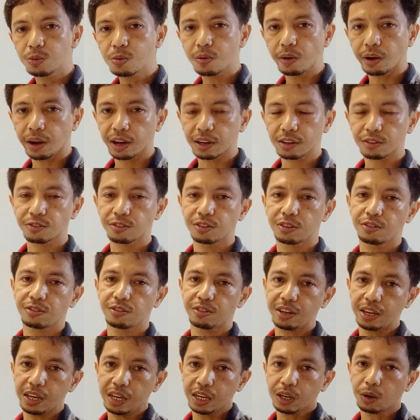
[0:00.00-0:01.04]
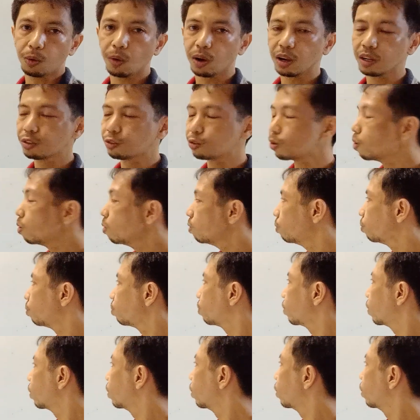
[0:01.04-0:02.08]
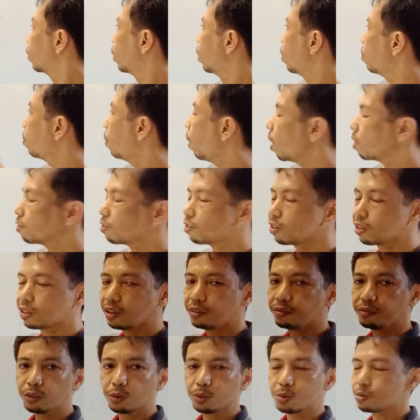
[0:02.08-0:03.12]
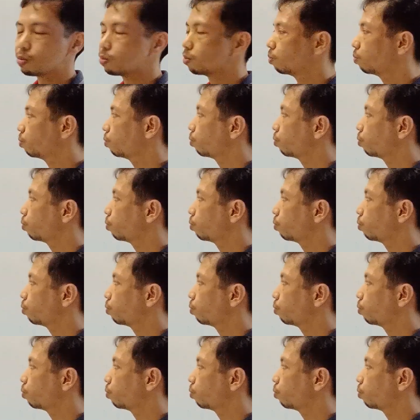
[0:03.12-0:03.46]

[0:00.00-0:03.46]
2x is equal to positive 2.